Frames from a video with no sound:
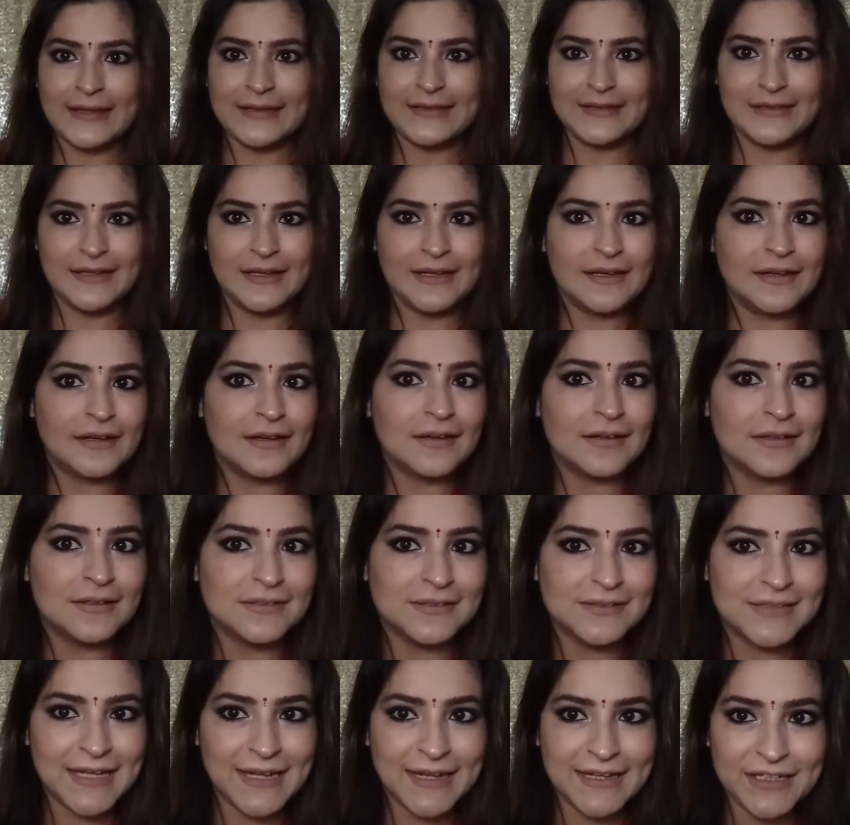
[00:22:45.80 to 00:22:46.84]
And
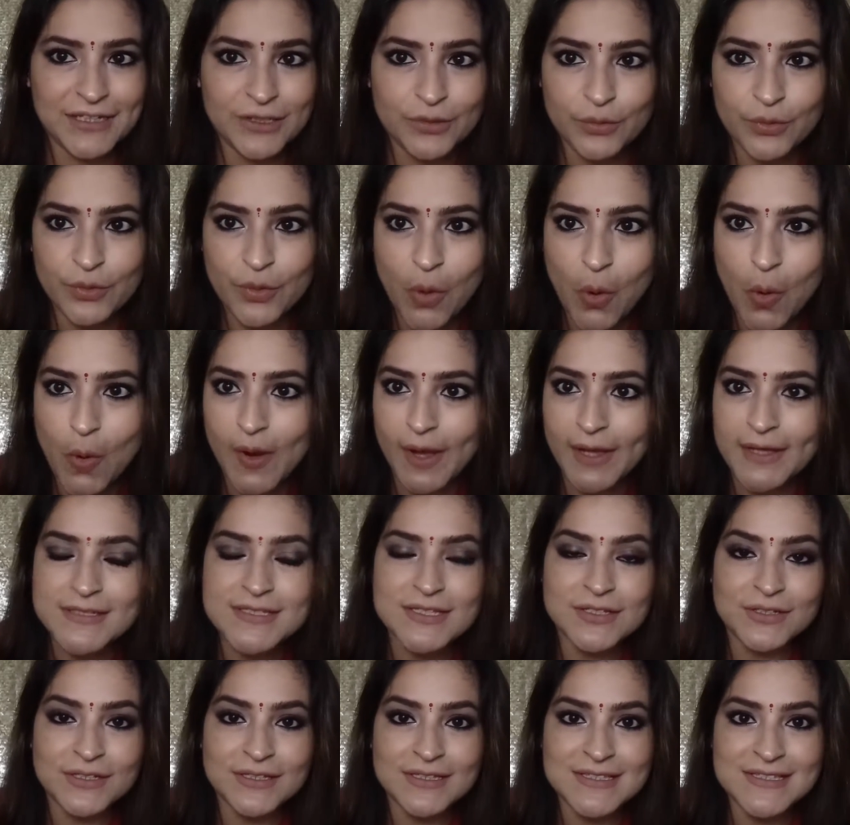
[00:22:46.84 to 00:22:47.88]
there you go.
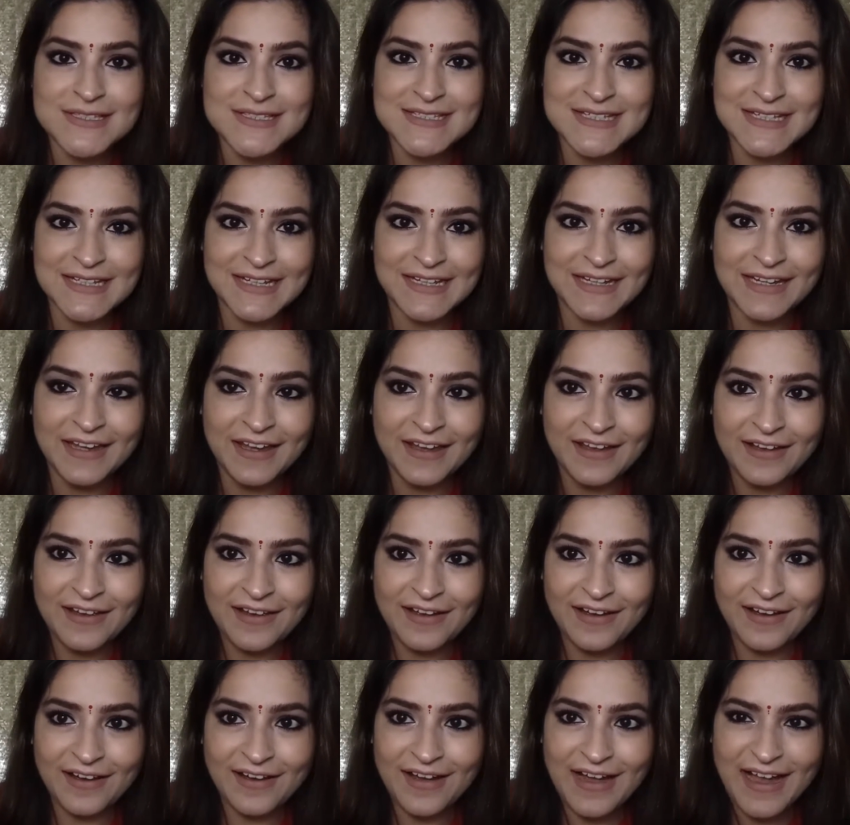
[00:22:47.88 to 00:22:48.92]
As you can see,
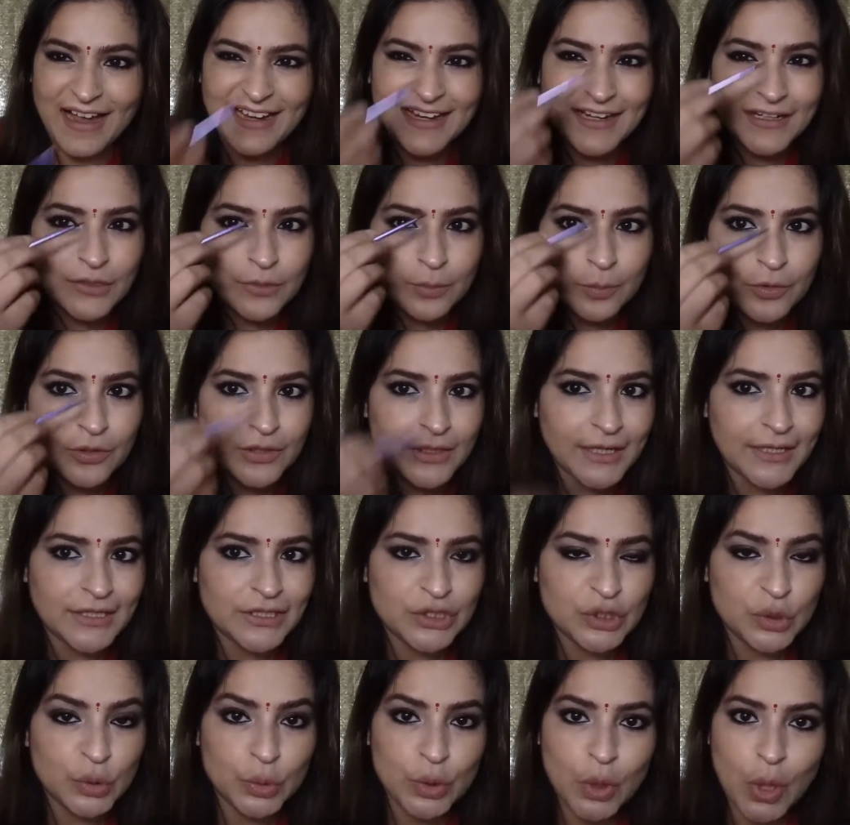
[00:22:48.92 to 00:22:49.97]
I like to put
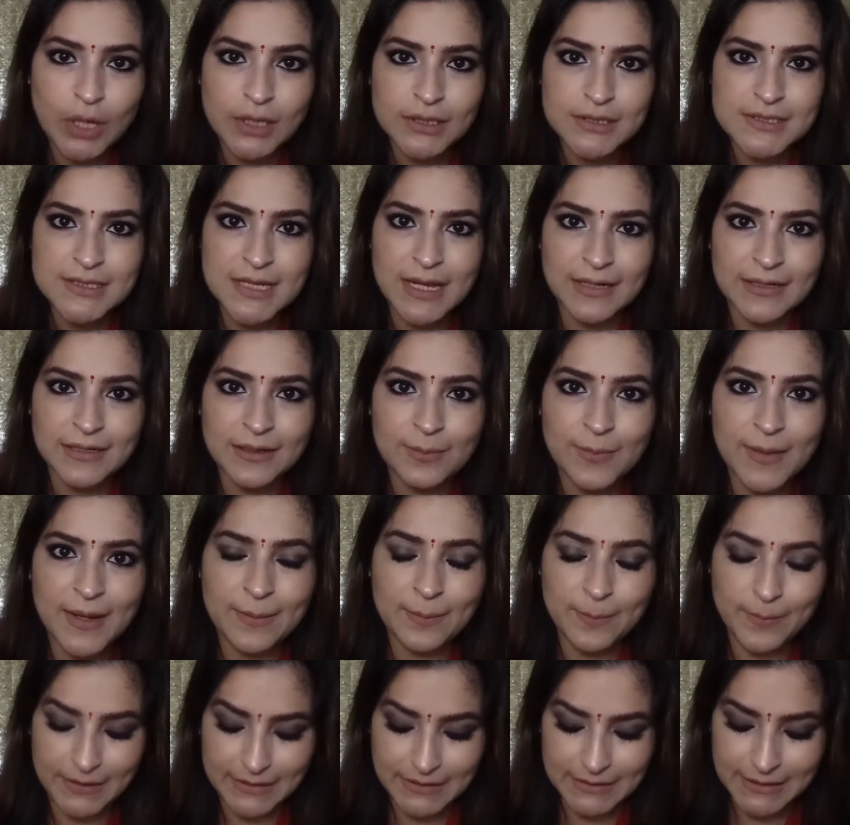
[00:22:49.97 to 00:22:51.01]
like 2 dots under
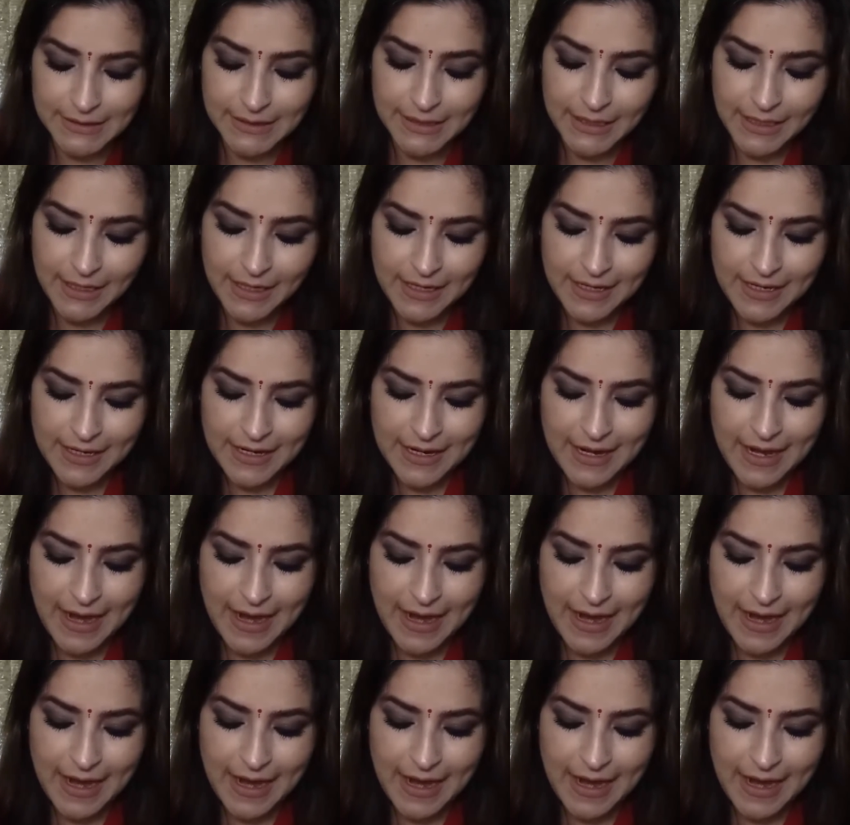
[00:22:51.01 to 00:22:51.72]
my bindi.